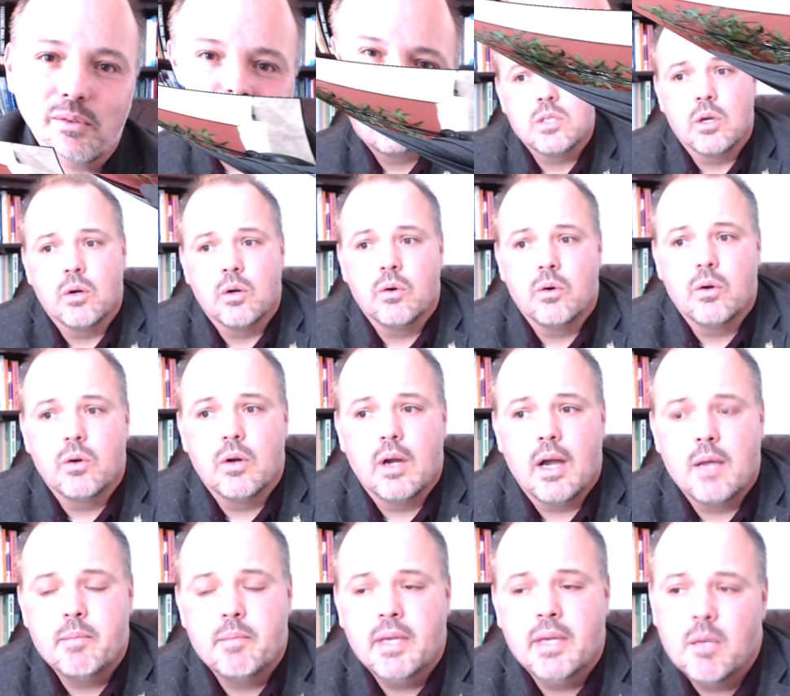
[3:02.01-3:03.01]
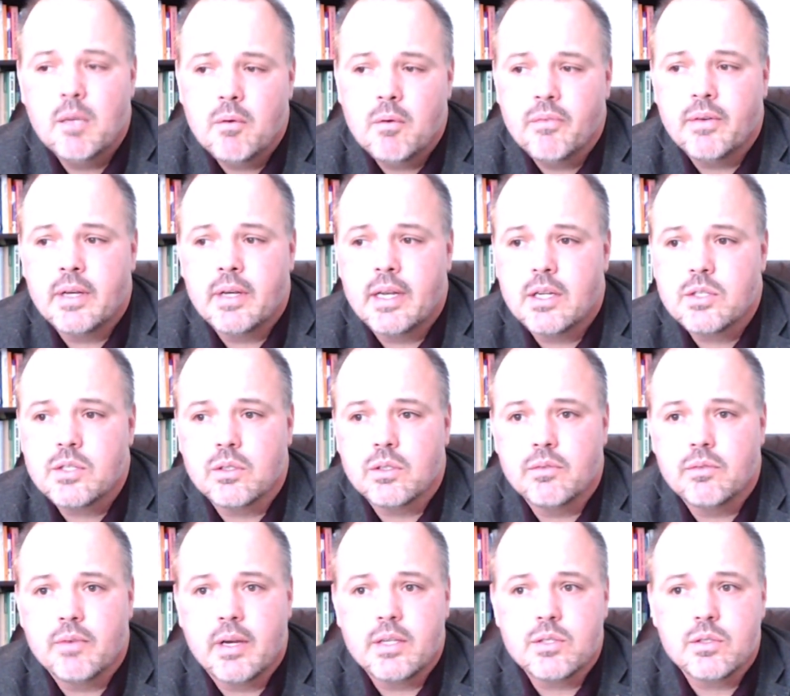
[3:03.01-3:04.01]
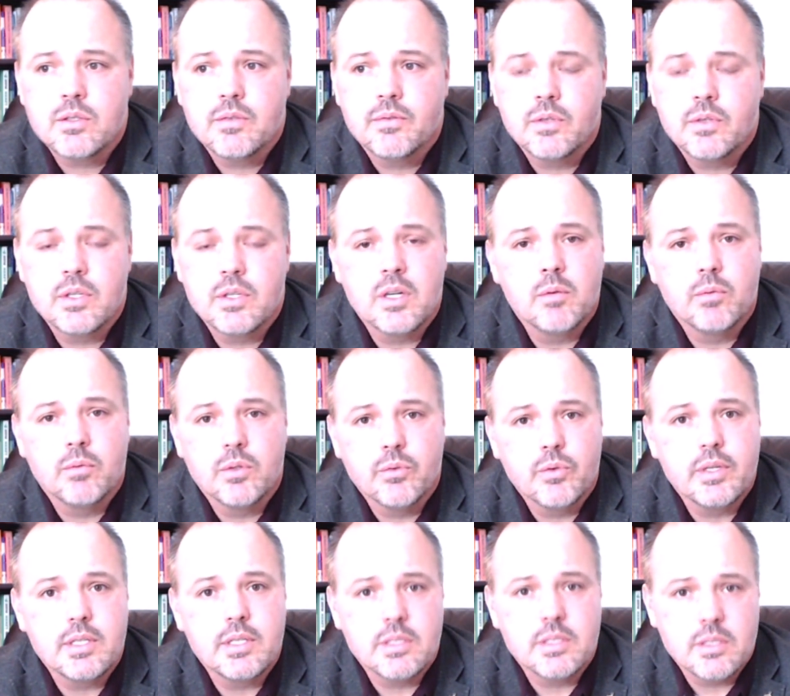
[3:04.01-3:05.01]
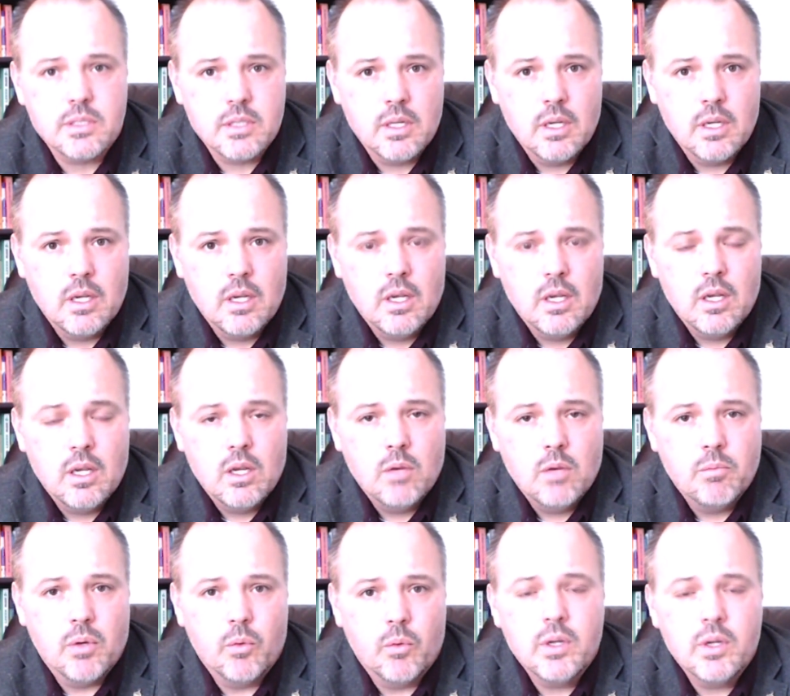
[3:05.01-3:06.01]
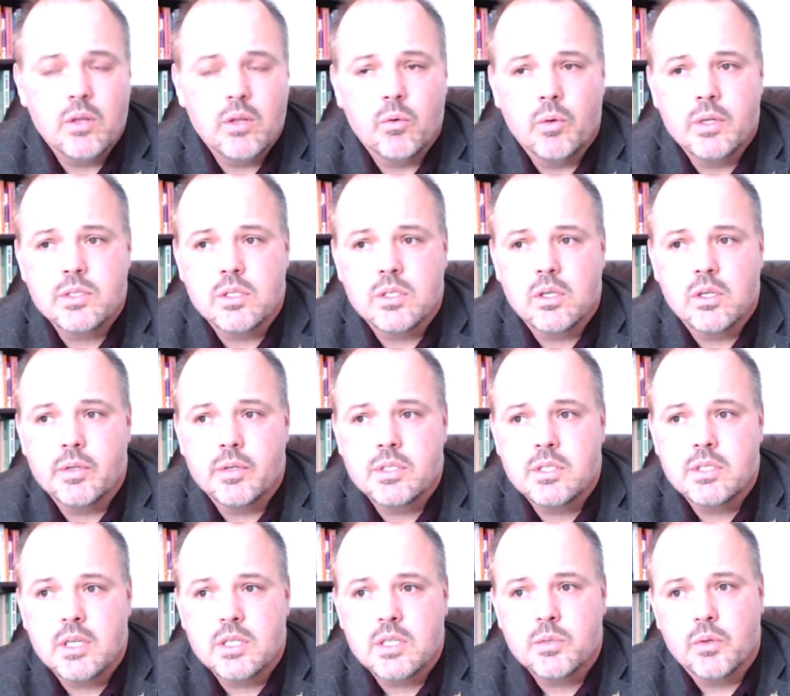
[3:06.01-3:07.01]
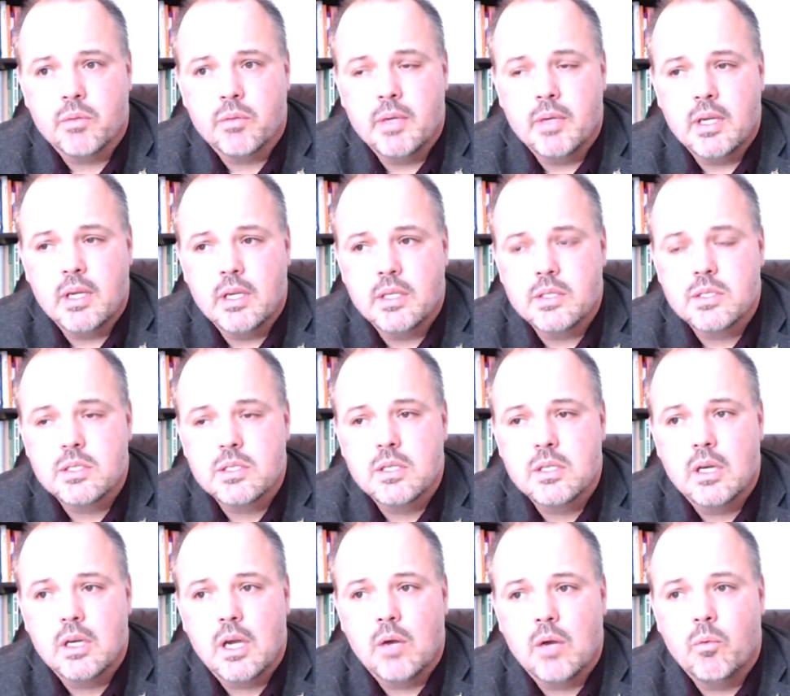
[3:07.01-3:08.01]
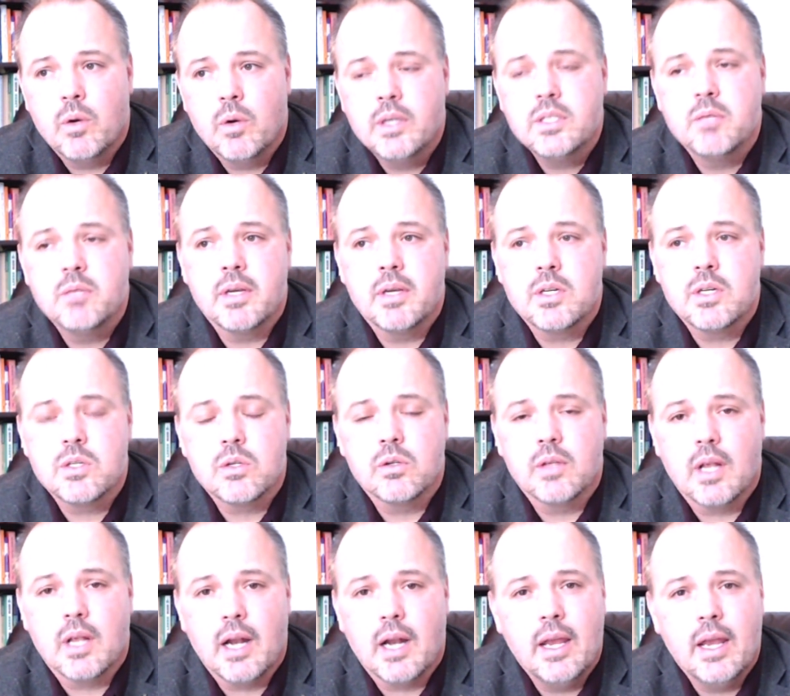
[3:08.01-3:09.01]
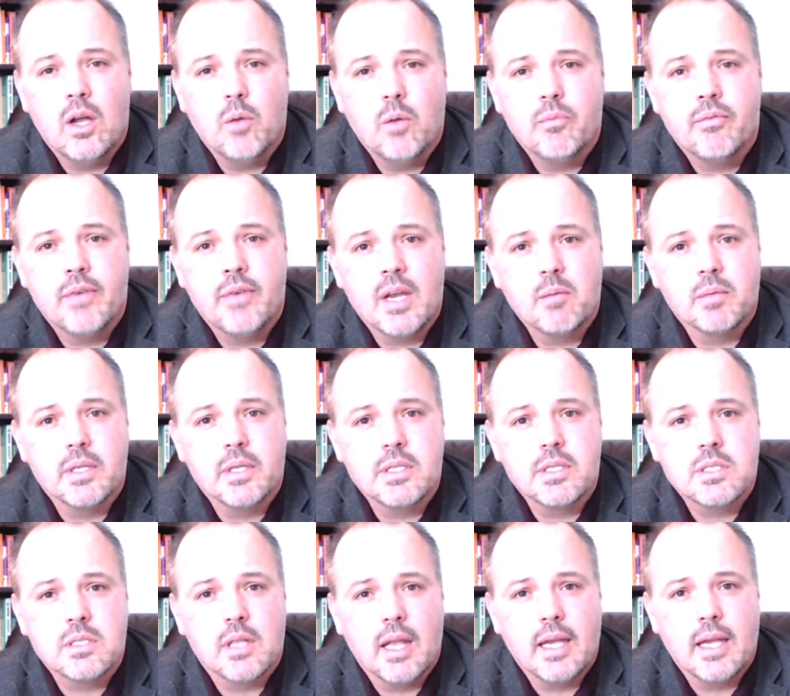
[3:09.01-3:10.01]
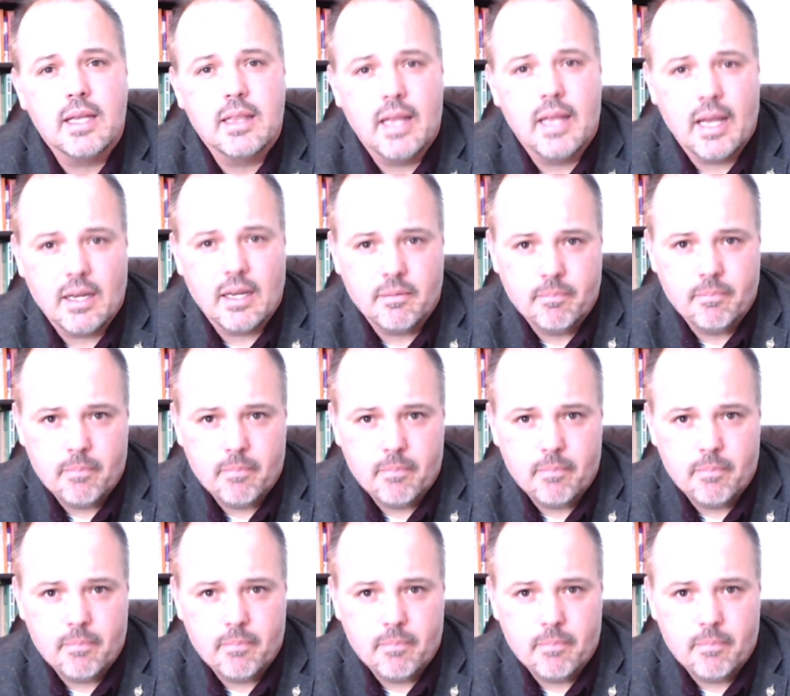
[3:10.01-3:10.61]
So I became a financial advisor for a number of reasons. But one of the ones that always sticks with me is I want to make sure that I help families like that.